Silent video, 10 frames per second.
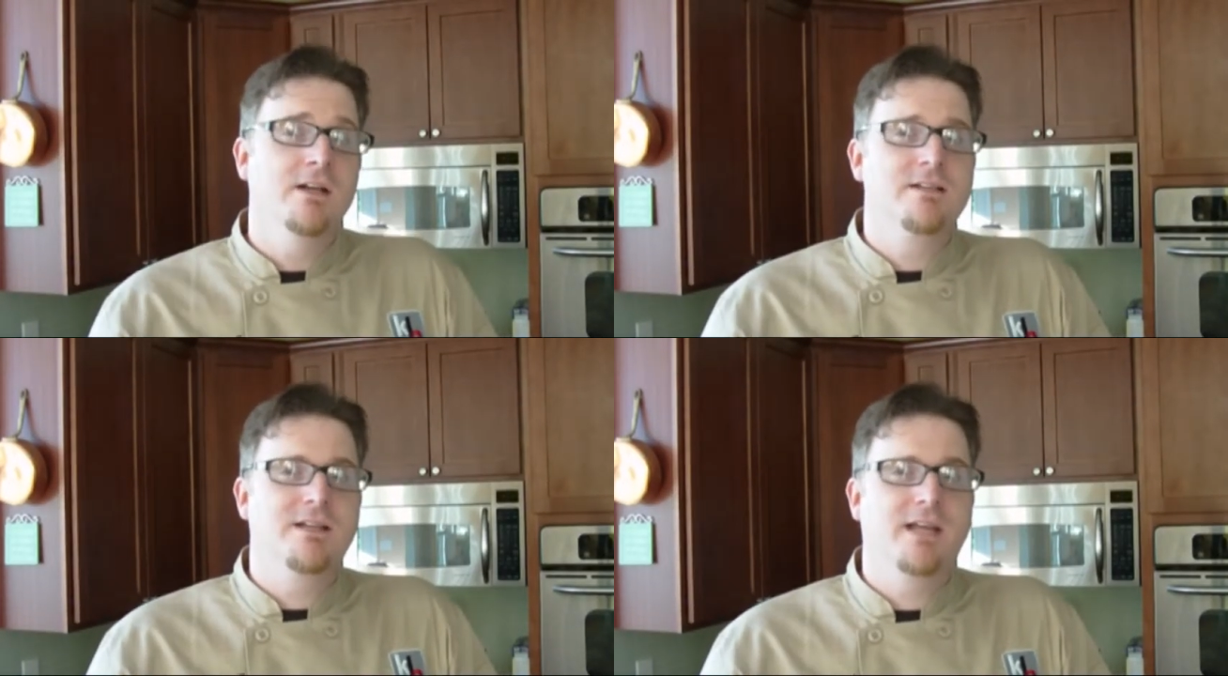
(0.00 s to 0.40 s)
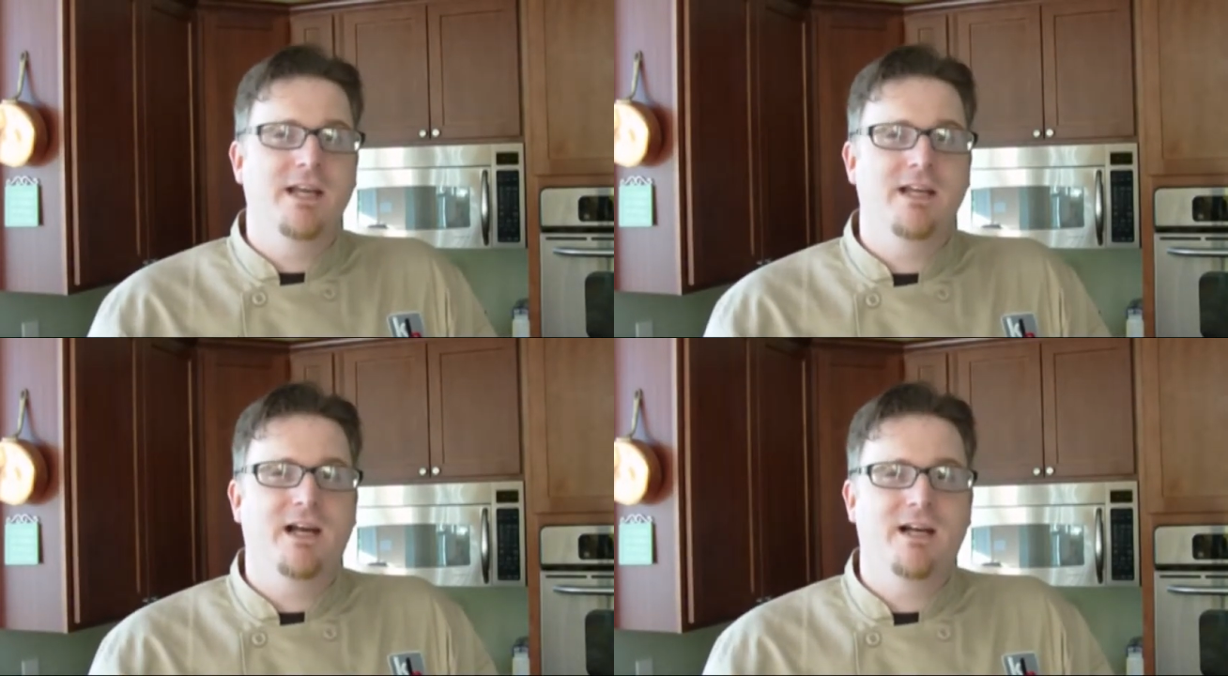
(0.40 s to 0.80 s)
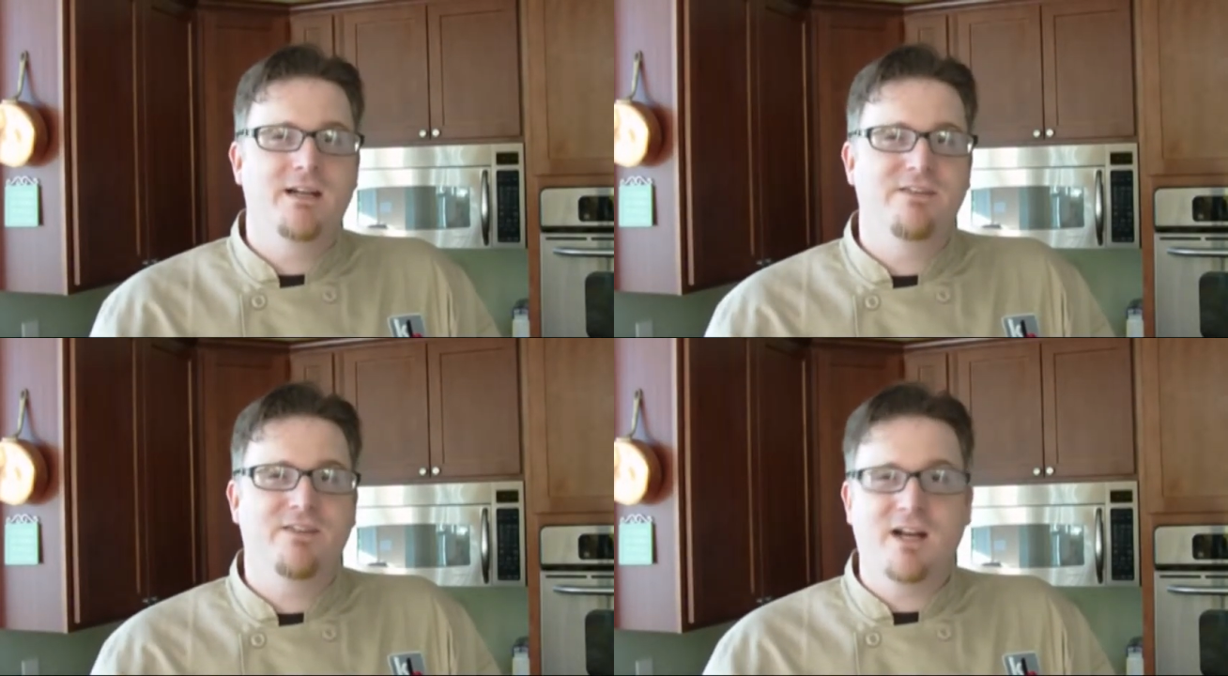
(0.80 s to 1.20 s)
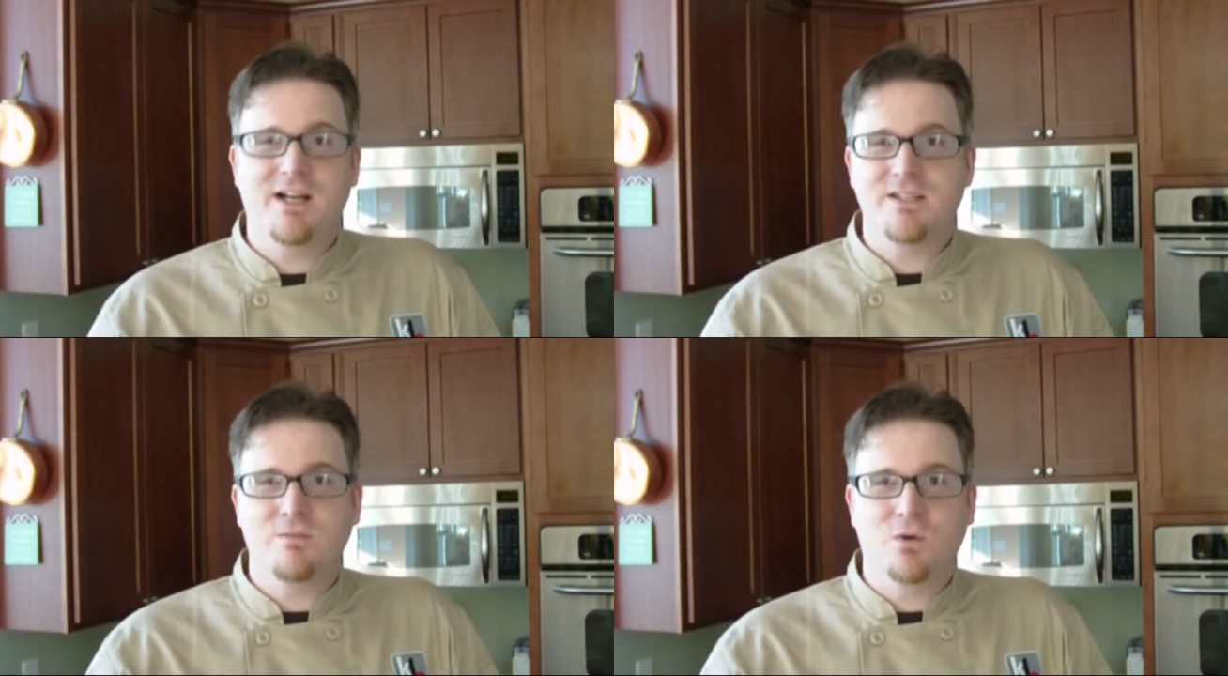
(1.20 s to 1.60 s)
Today I've
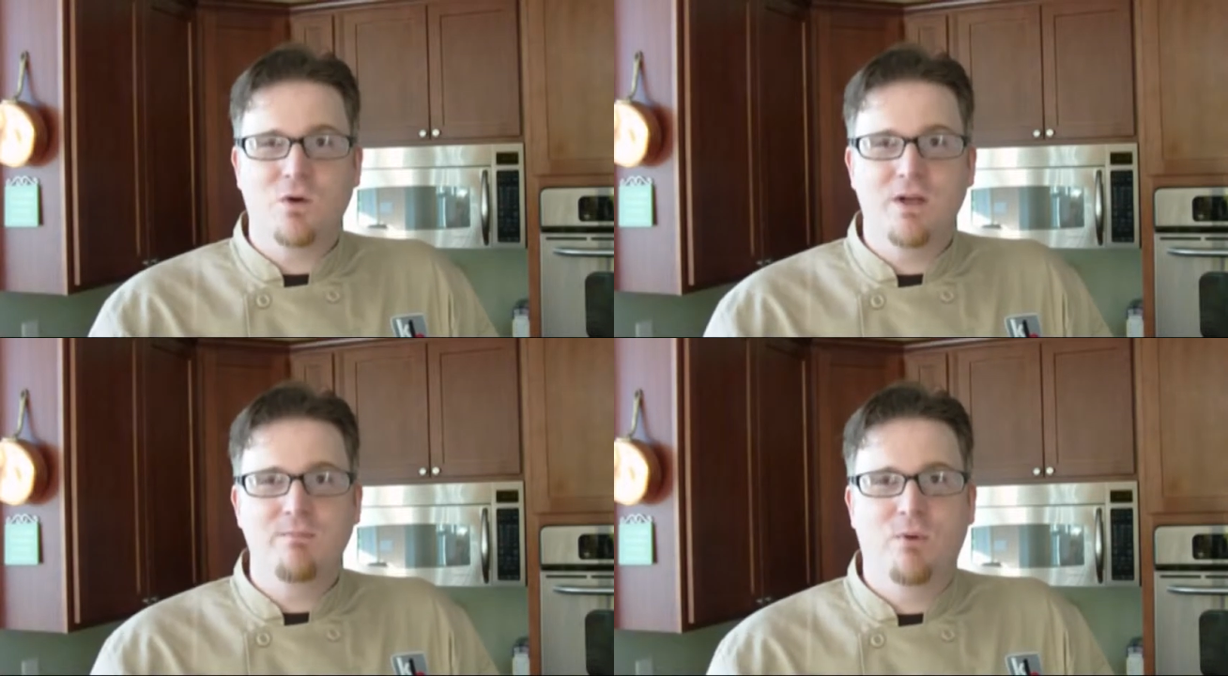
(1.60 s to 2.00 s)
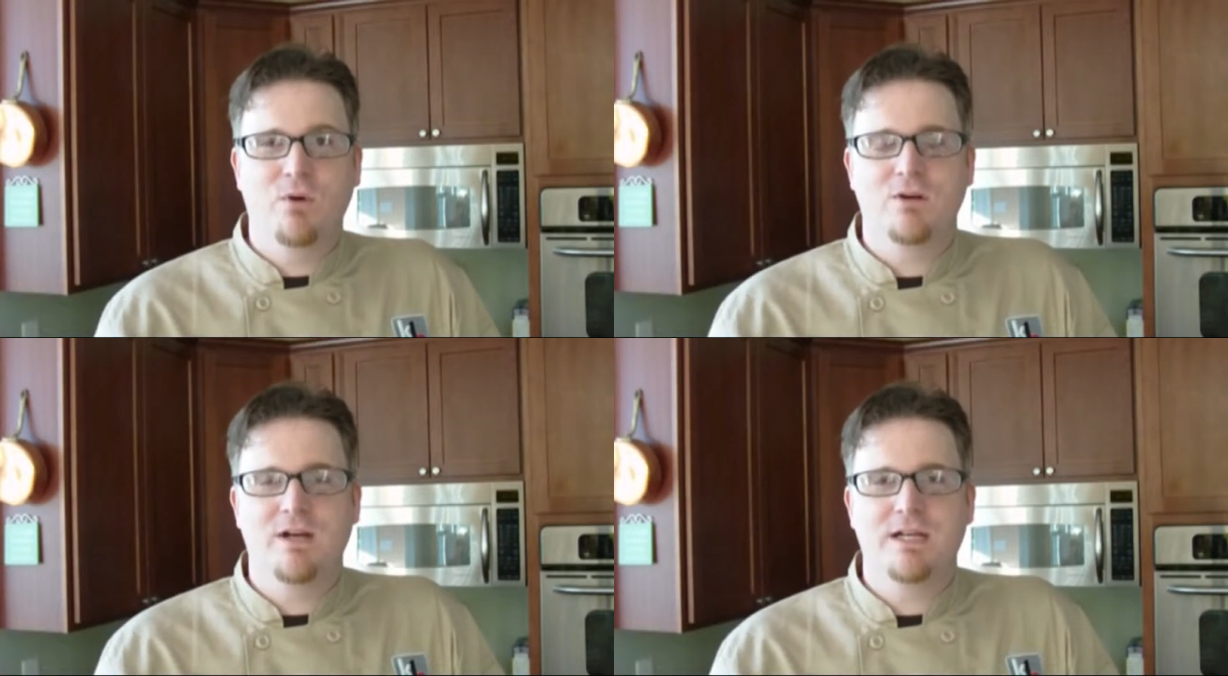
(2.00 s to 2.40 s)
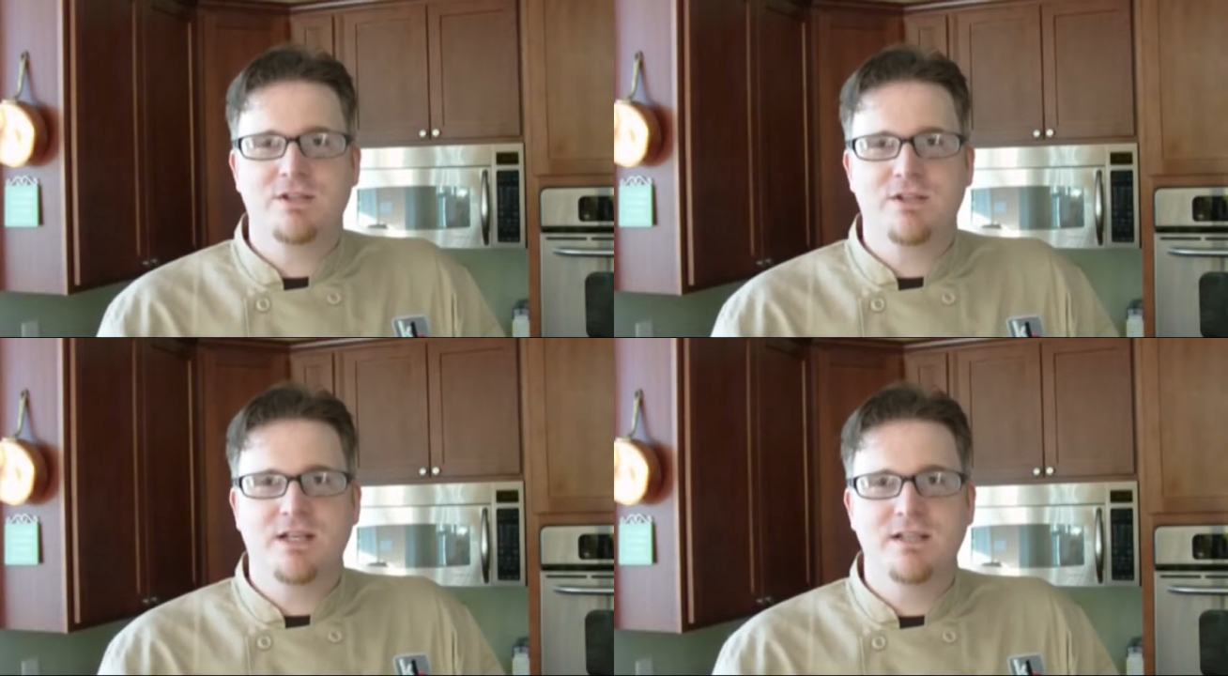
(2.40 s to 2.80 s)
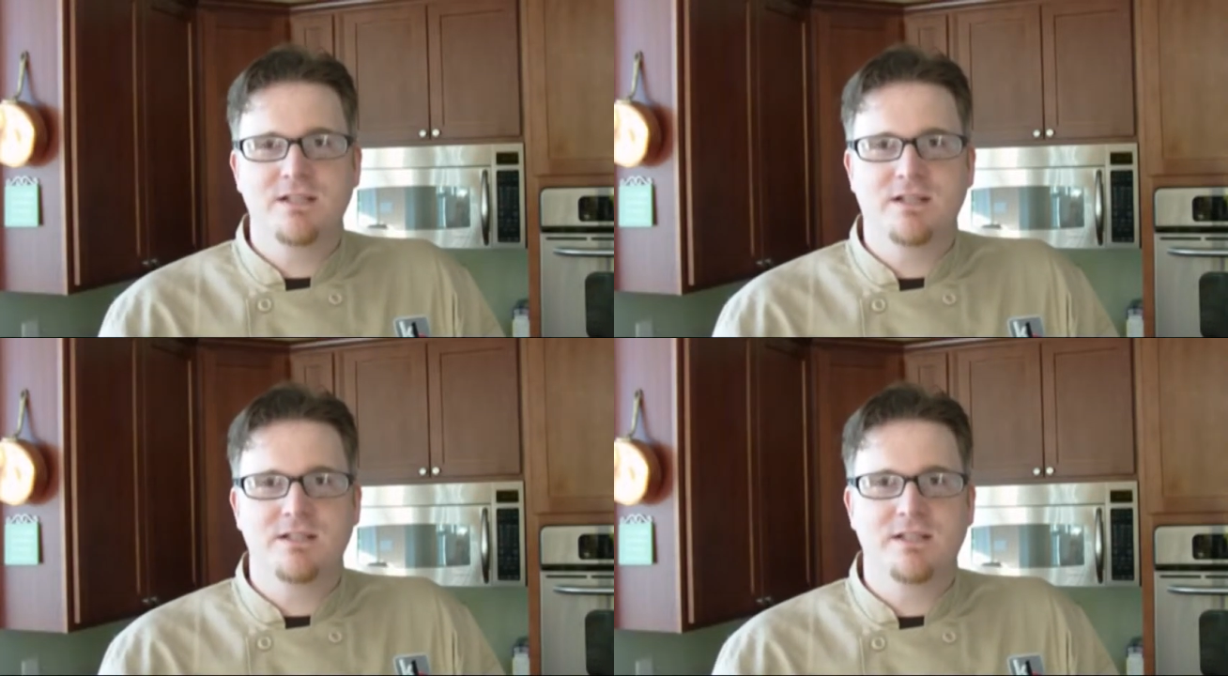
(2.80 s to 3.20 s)
got some great porterhouse
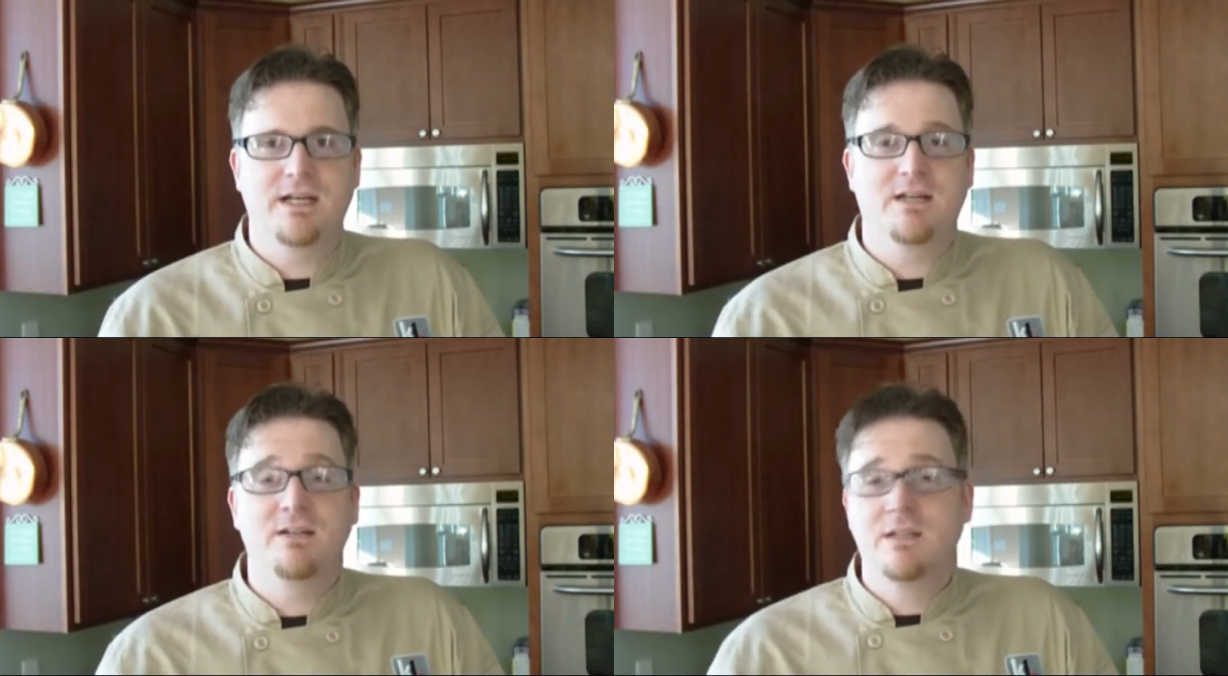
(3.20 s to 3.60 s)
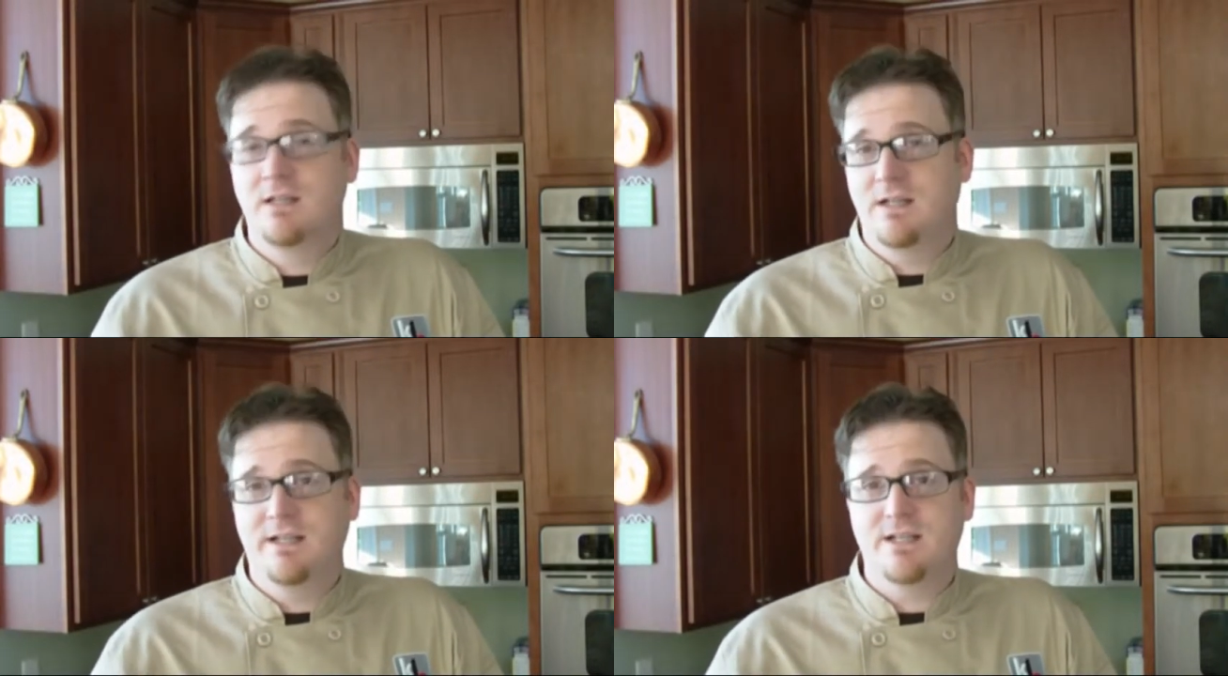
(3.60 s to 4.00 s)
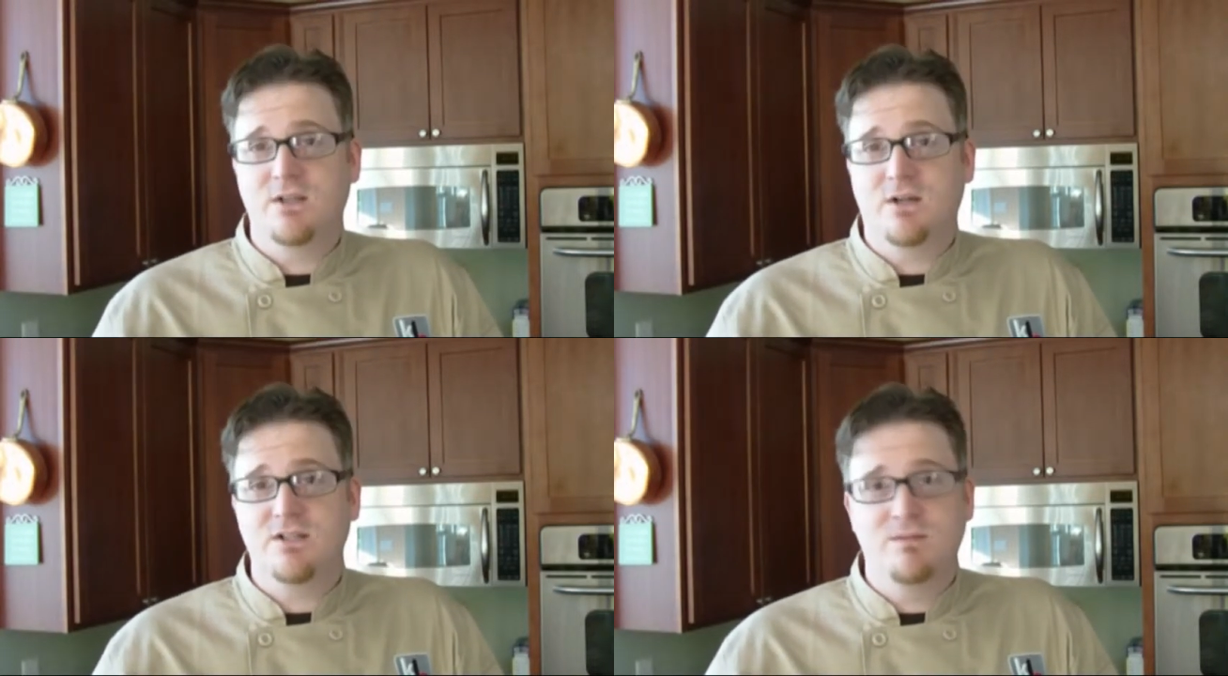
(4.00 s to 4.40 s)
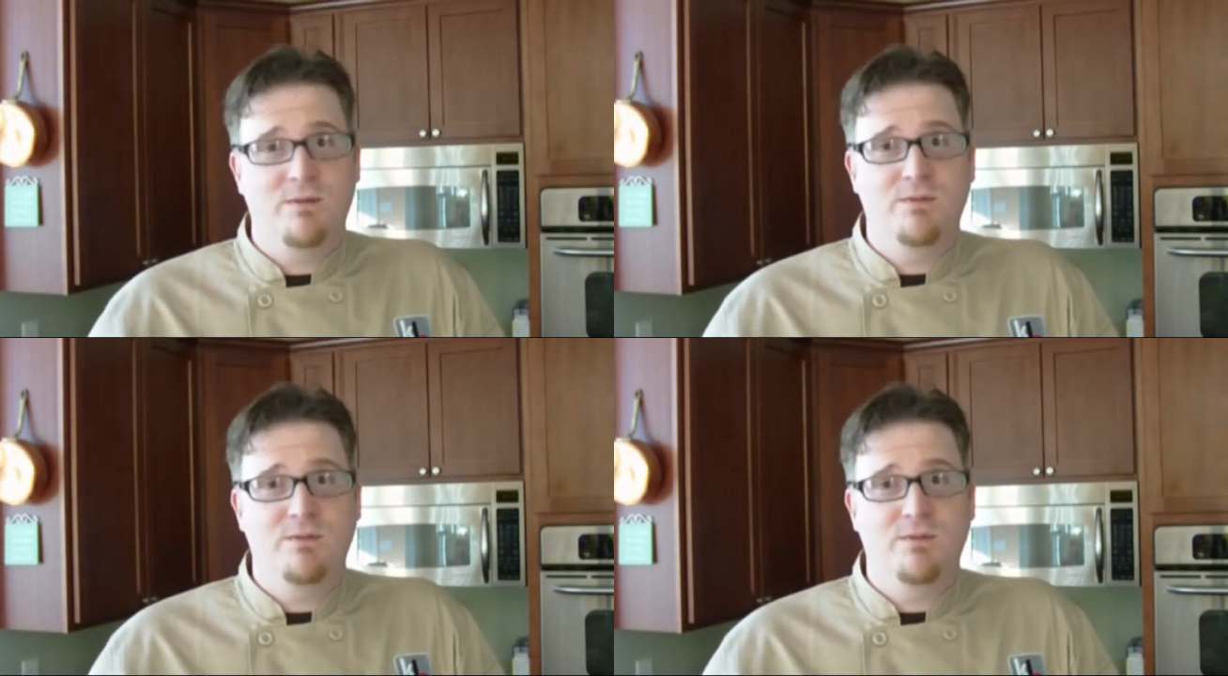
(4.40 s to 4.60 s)
steaks on sale, and that's awesome.